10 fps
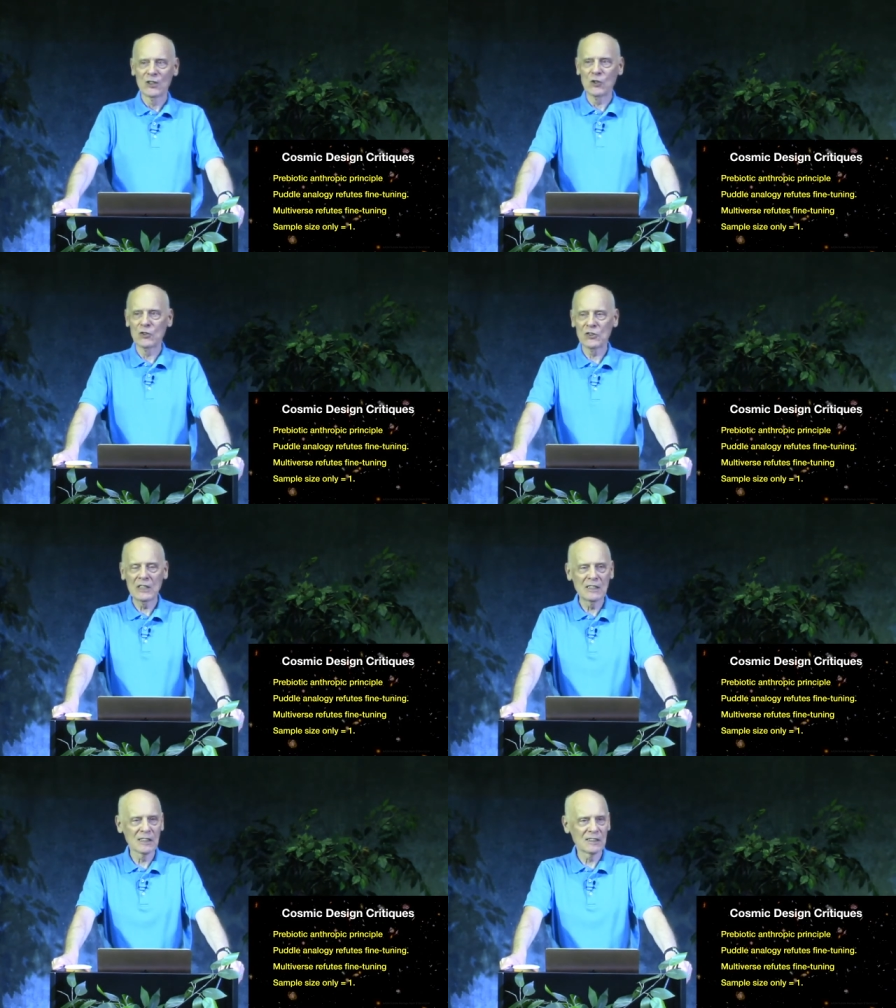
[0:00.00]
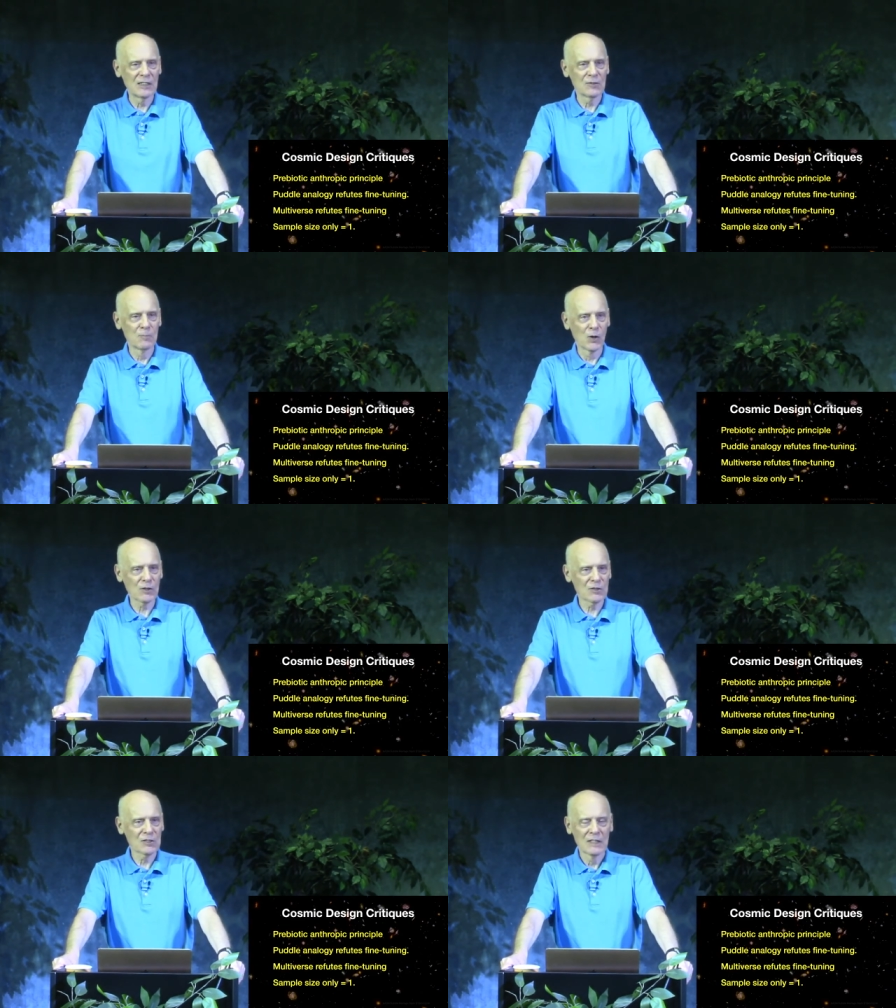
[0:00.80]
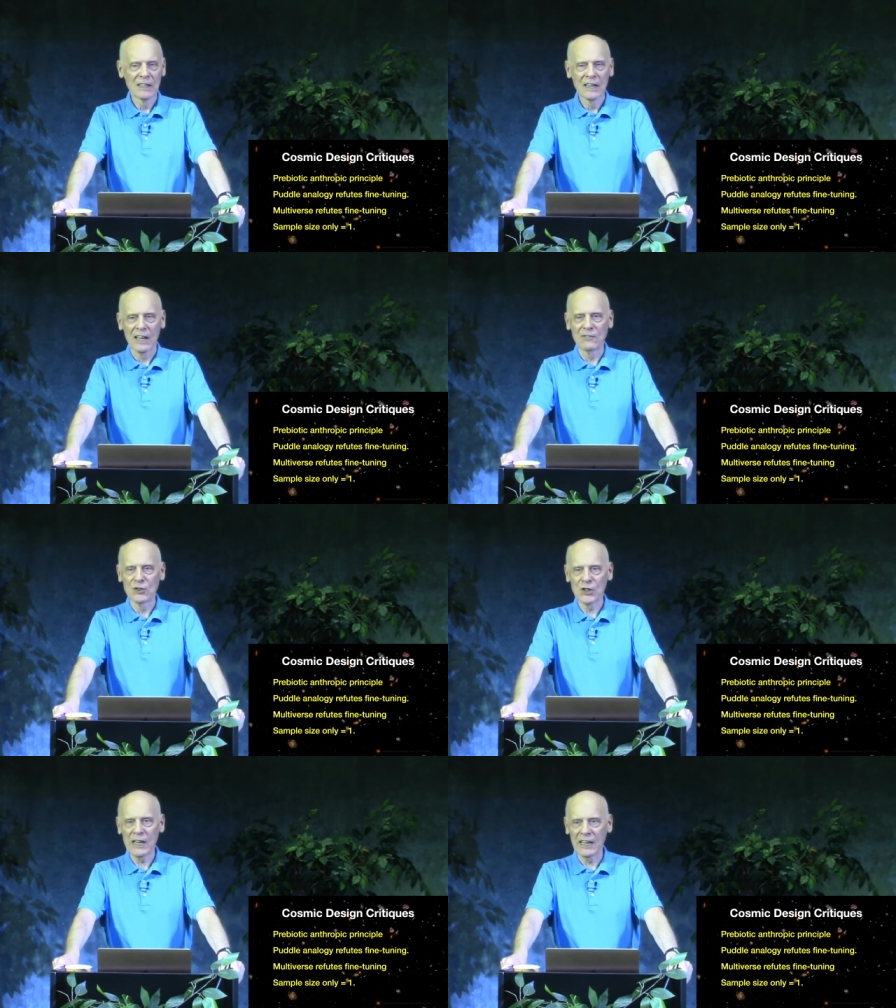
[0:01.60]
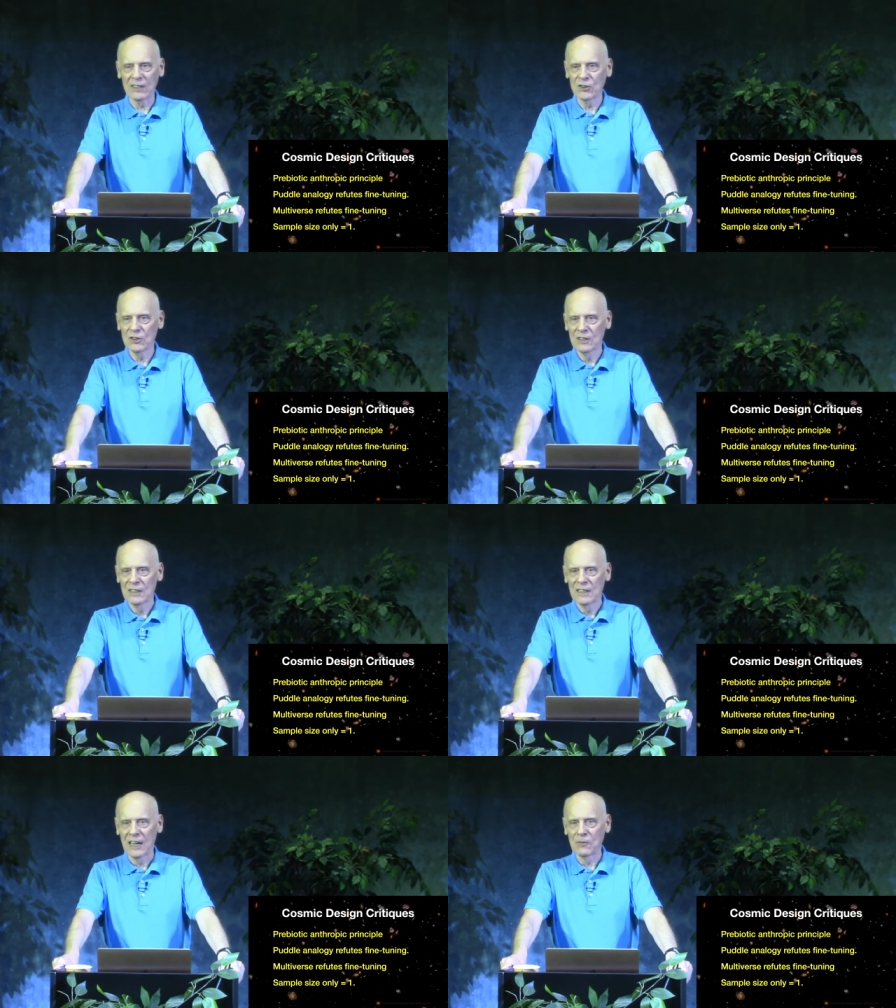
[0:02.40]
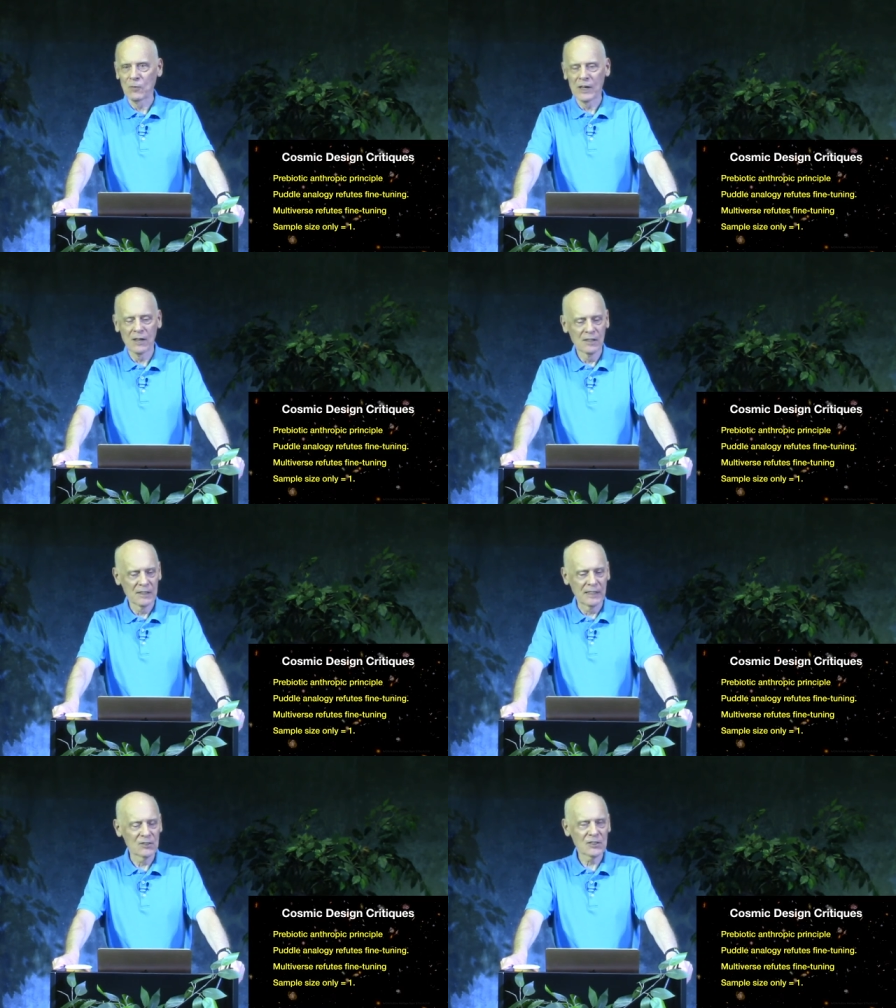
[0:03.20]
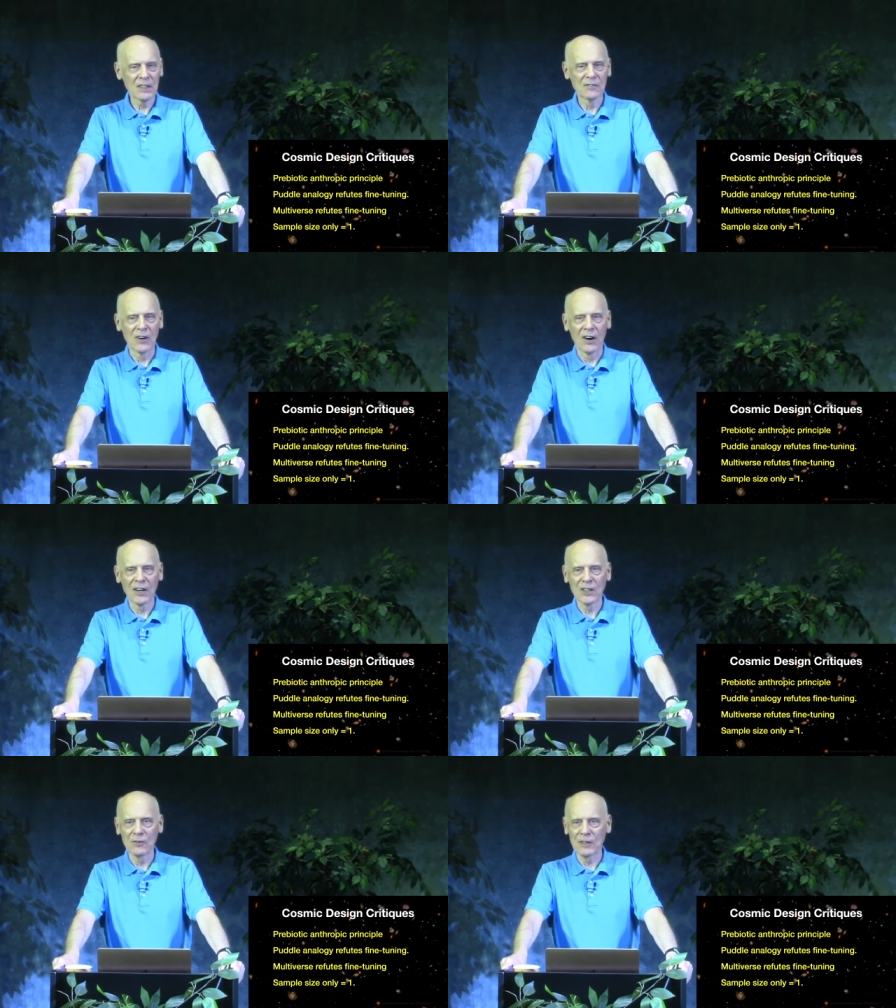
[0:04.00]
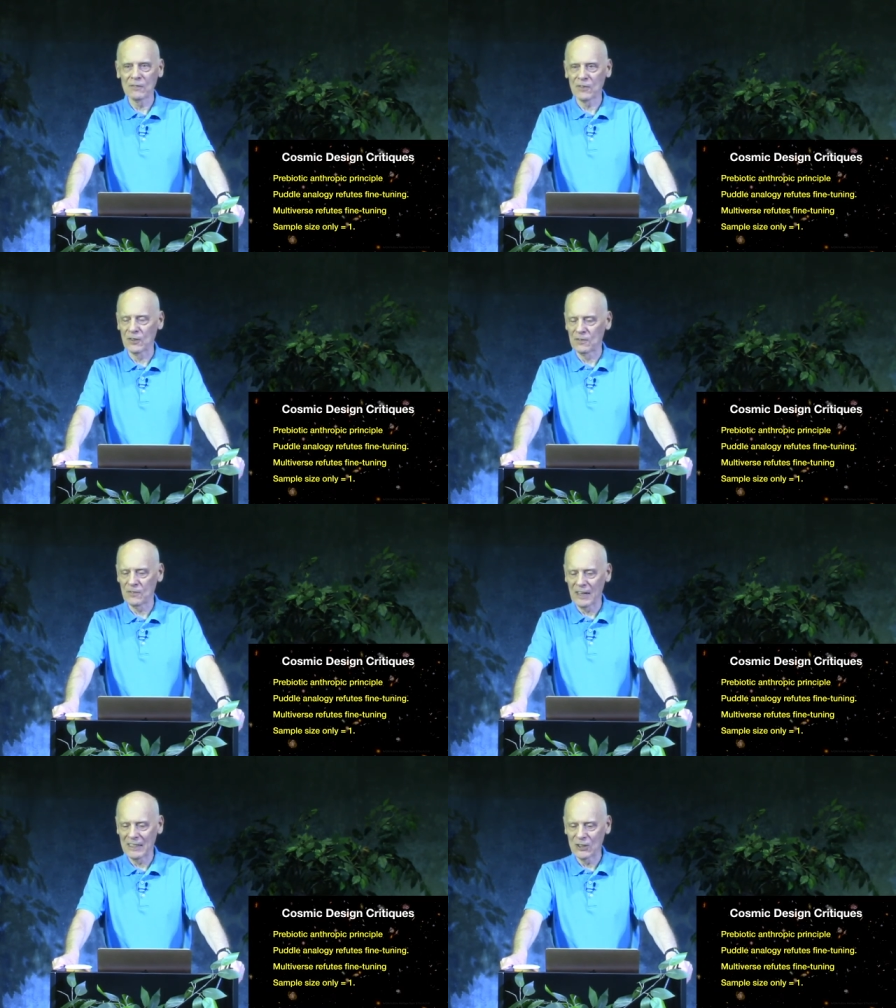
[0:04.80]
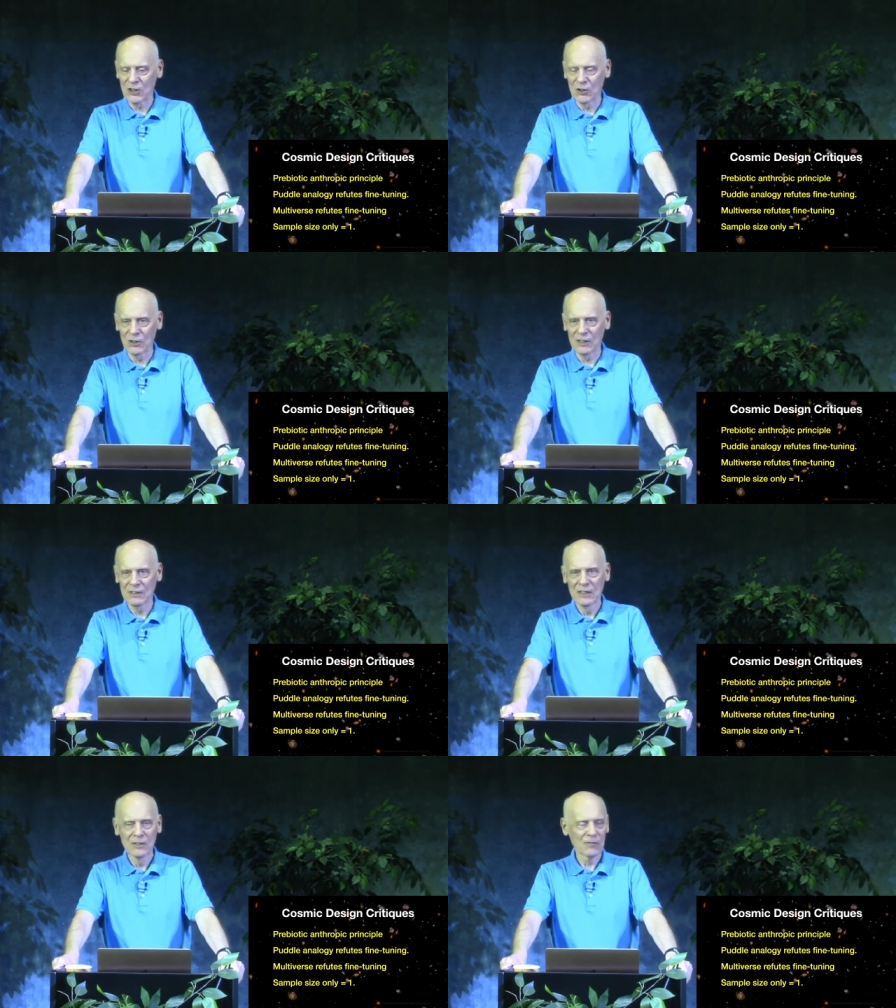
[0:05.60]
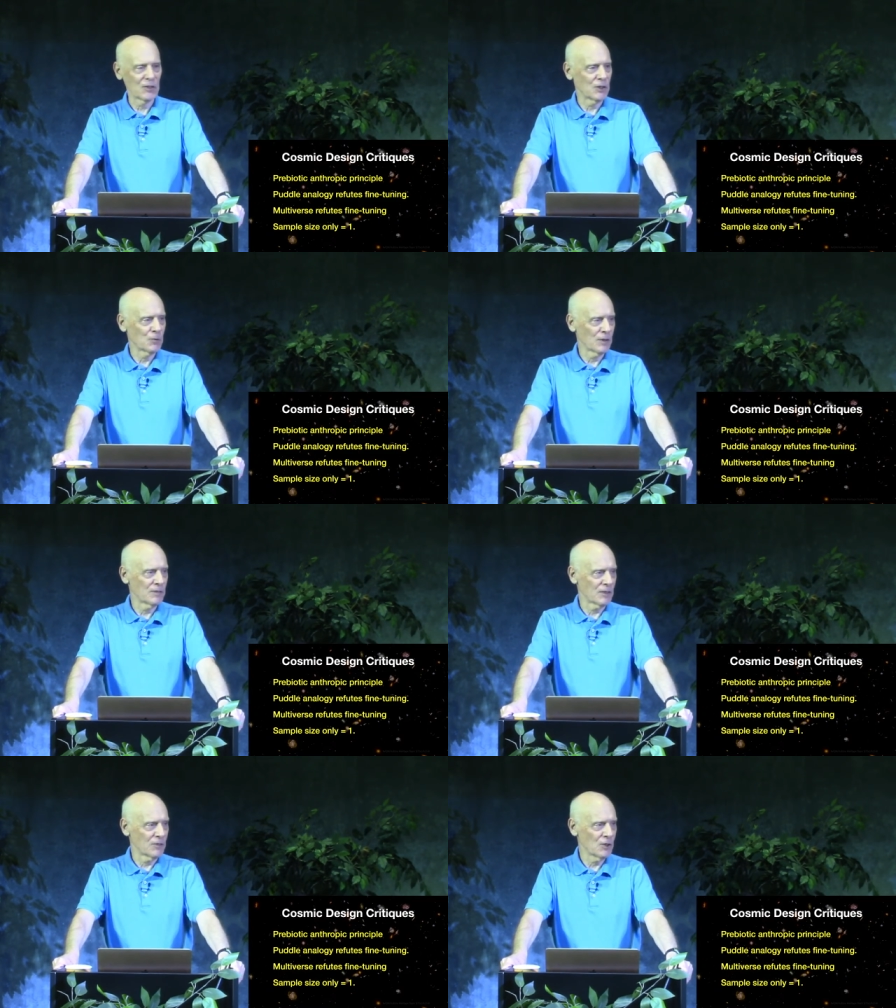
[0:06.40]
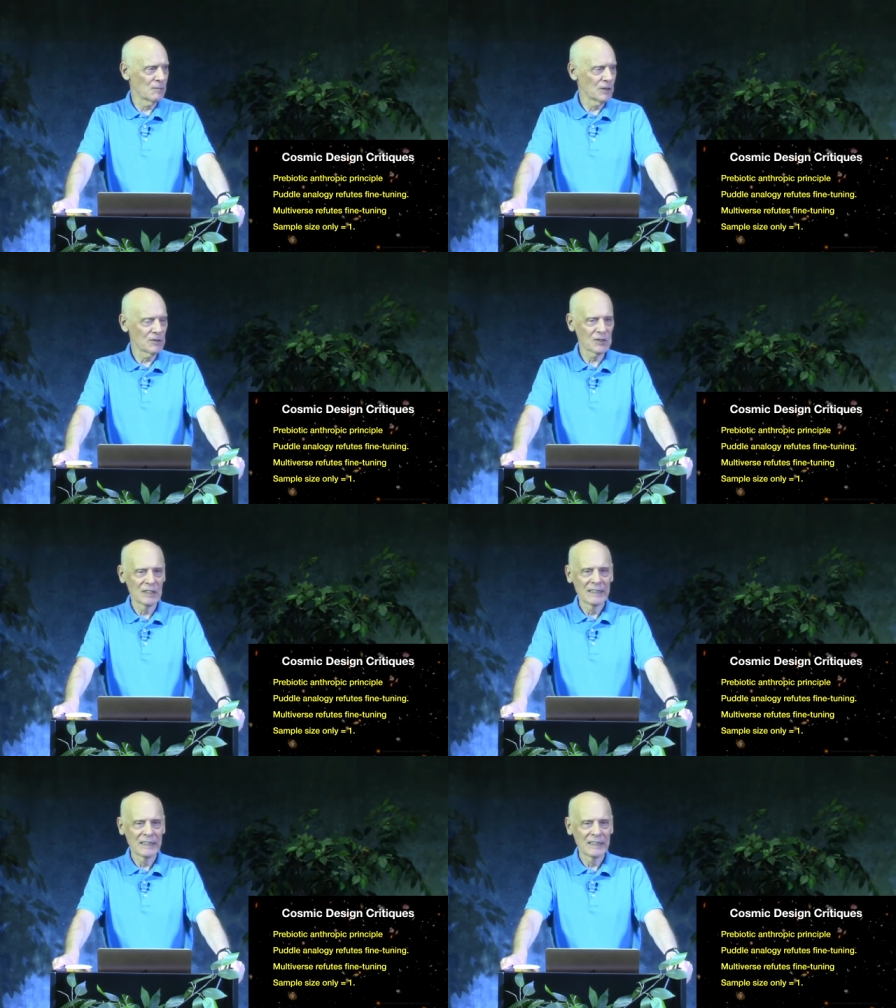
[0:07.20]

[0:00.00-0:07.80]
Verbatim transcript: you see that these books have changed and where instead of arguing for the fine tuning for the equivalent of humans,